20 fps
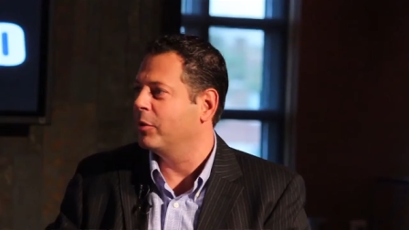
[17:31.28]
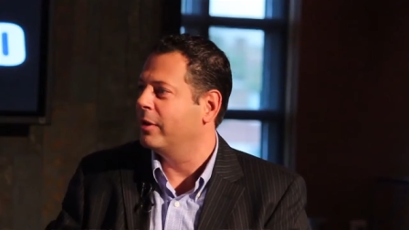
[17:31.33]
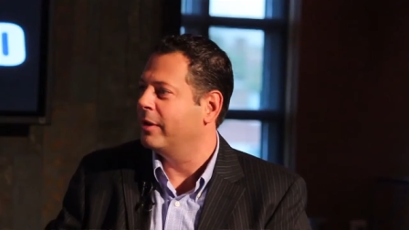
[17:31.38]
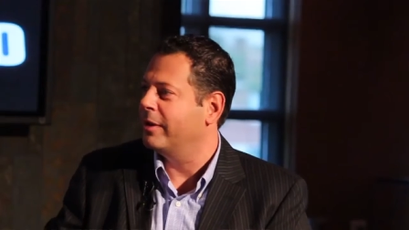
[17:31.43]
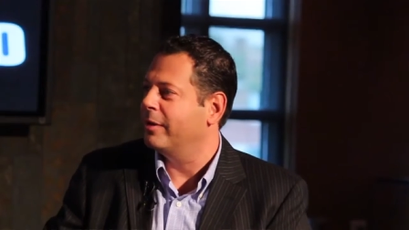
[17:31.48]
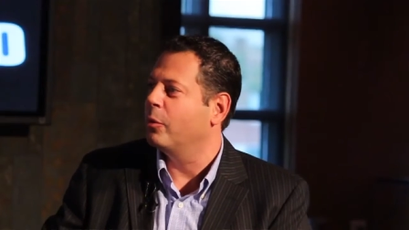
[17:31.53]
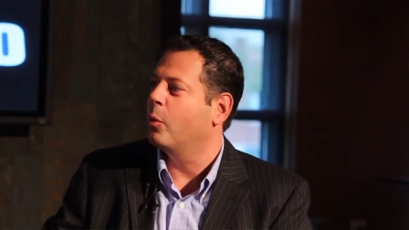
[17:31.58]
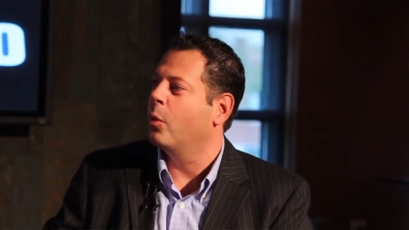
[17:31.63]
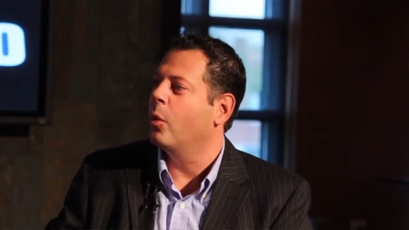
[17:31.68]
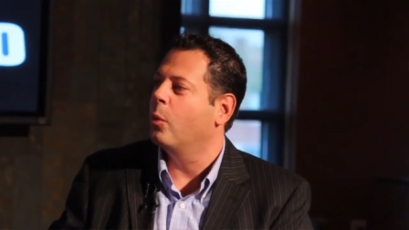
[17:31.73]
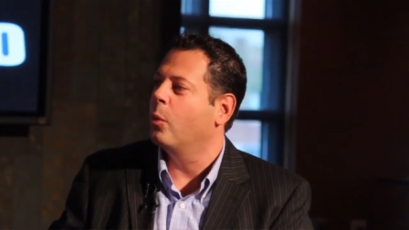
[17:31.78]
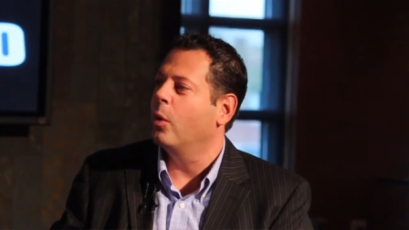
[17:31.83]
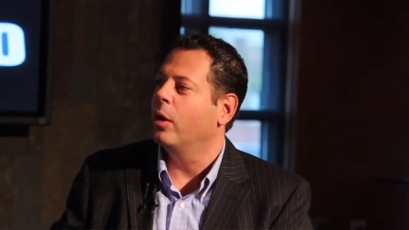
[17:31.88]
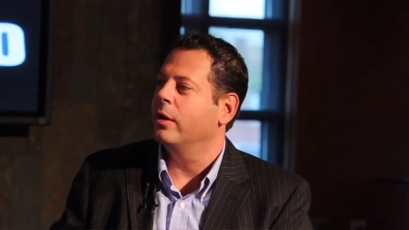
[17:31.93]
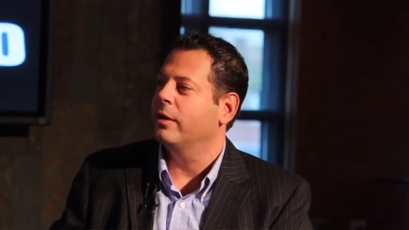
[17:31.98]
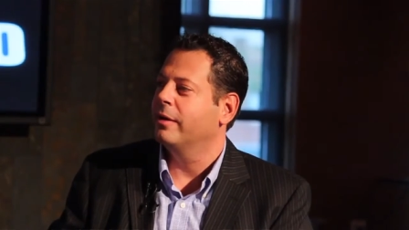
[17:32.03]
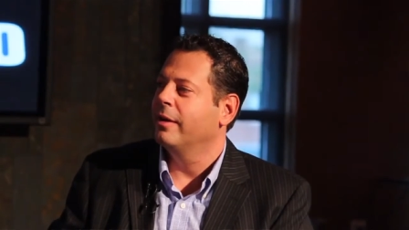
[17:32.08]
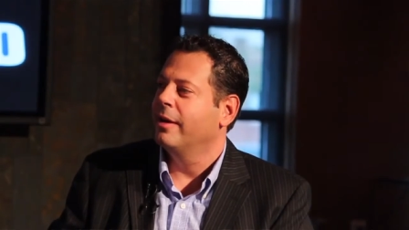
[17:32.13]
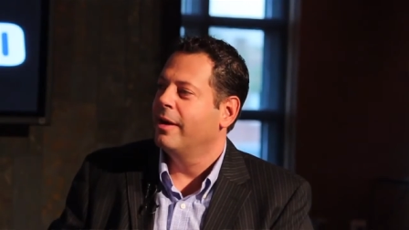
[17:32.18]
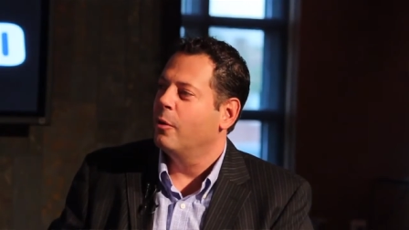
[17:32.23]
Uh, what,
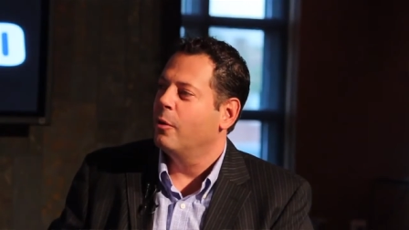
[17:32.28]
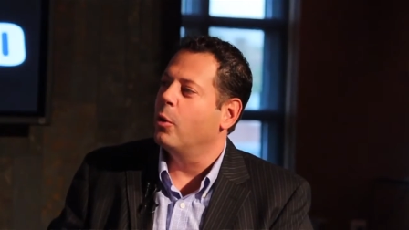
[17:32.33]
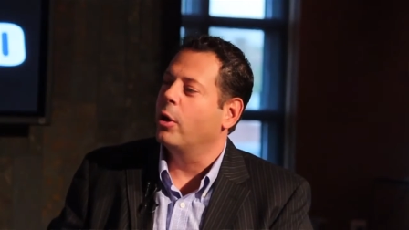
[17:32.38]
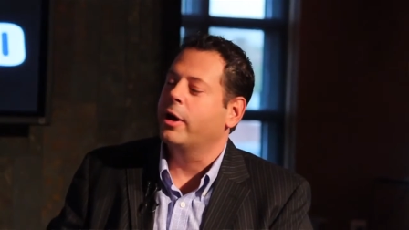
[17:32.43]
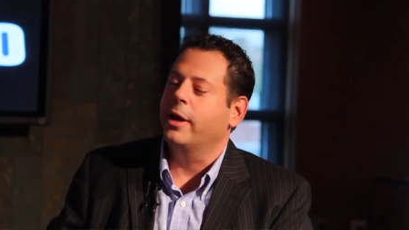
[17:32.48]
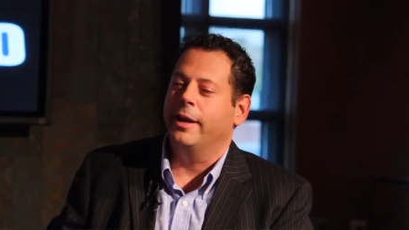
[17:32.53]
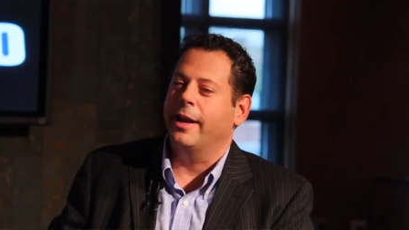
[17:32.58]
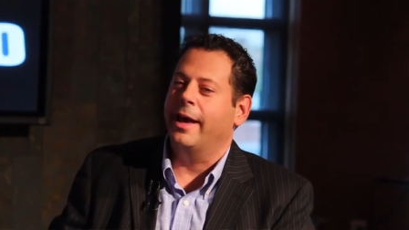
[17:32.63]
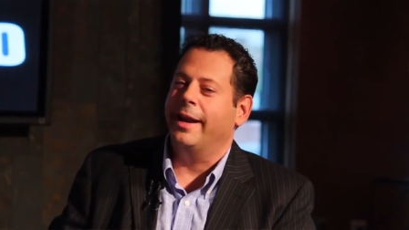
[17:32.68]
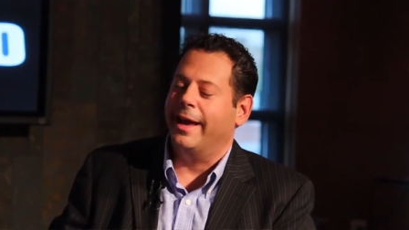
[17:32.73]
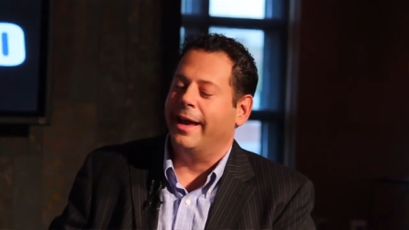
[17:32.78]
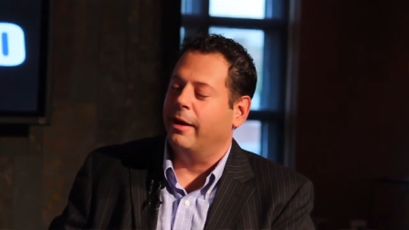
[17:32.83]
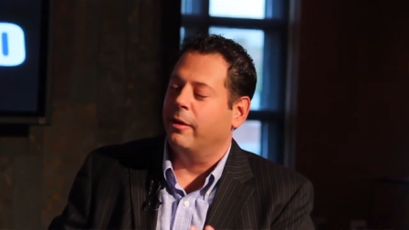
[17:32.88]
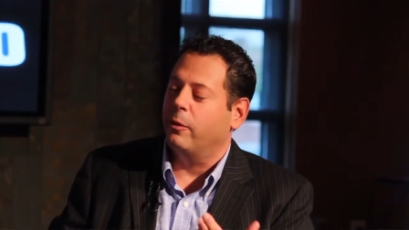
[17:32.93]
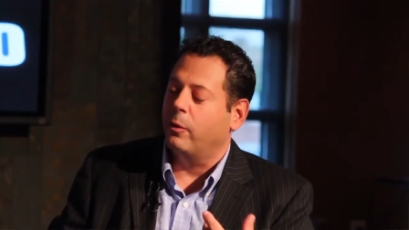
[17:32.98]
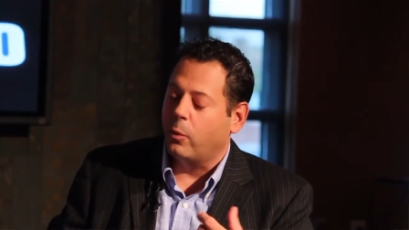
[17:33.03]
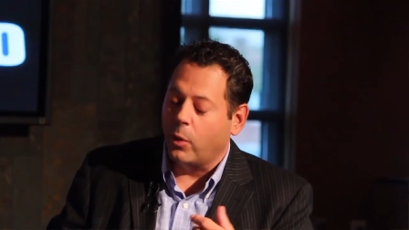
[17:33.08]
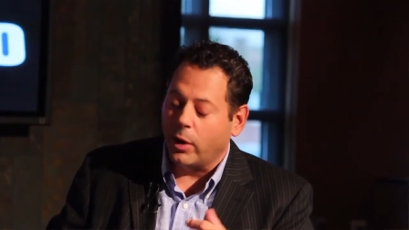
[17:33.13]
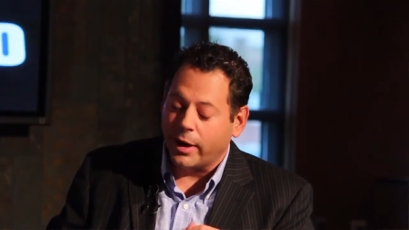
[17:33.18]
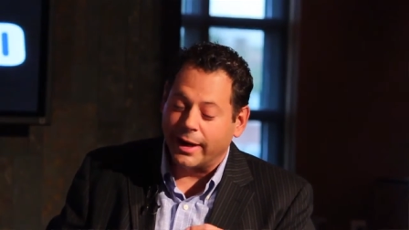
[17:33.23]
what, what, can I not,
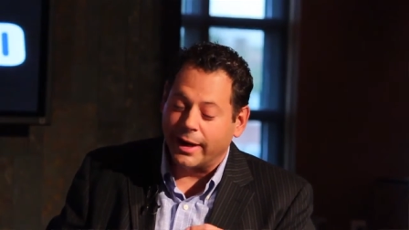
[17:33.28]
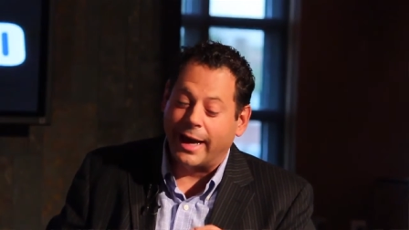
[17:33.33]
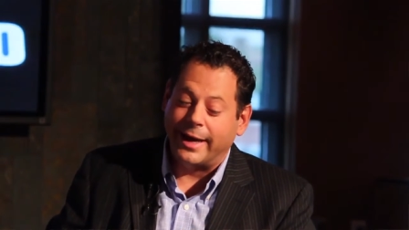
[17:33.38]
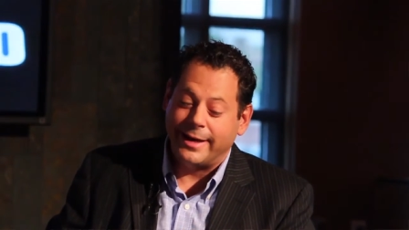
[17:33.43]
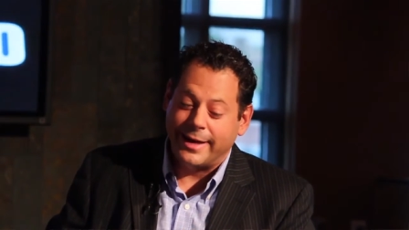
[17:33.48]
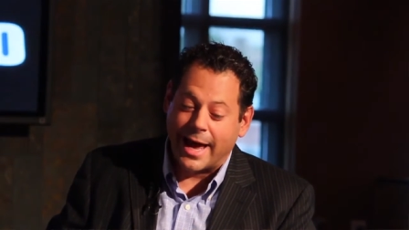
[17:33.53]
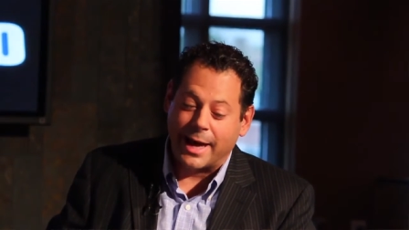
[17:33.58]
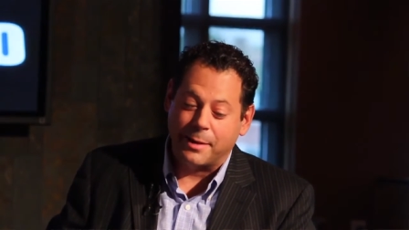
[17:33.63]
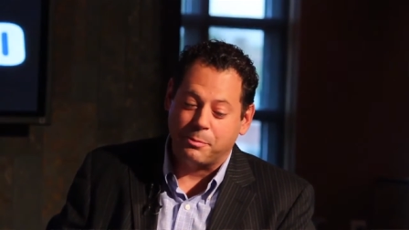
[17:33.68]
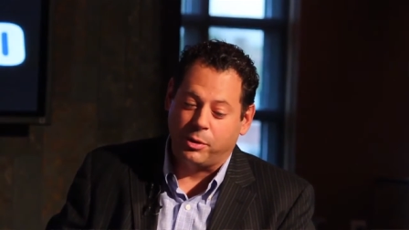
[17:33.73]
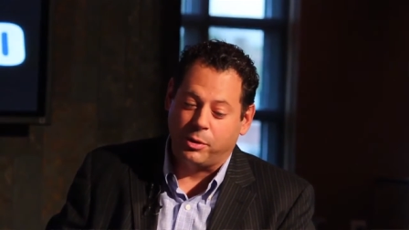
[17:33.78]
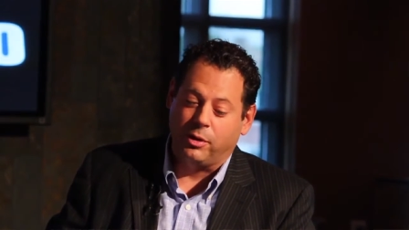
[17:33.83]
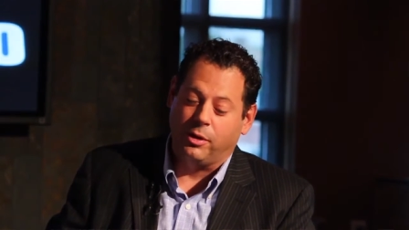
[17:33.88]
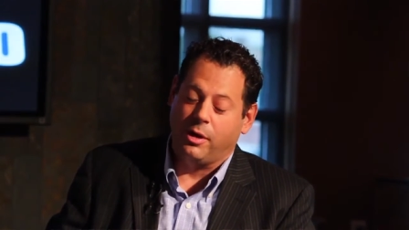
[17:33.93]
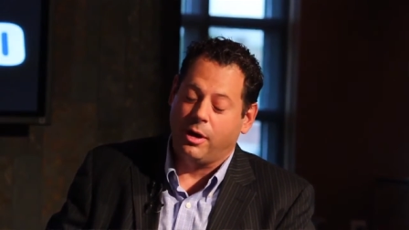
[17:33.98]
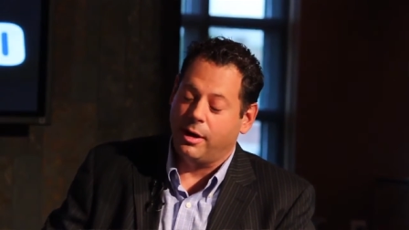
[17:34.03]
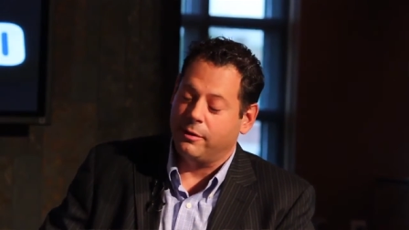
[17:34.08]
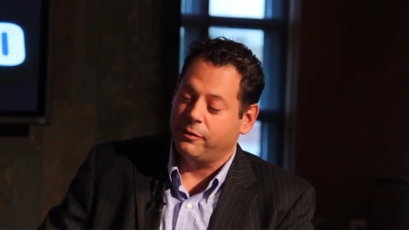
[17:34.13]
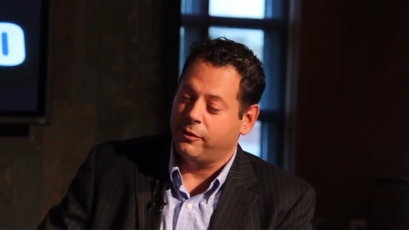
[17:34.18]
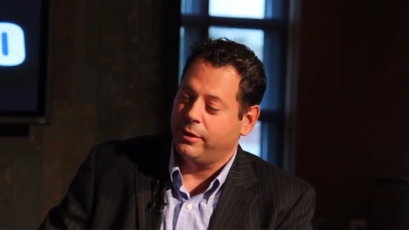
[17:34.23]
what can I not pull
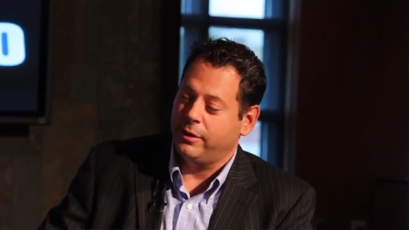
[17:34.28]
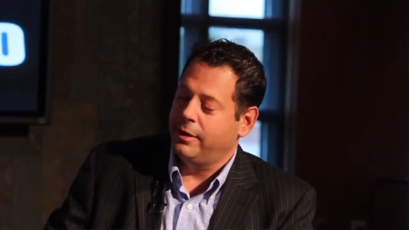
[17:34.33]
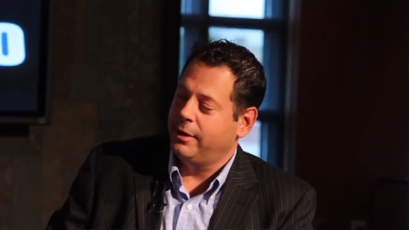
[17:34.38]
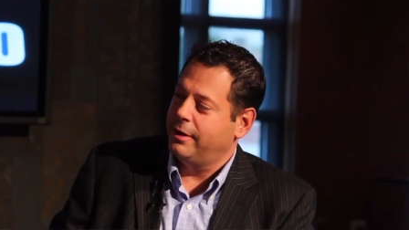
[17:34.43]
off?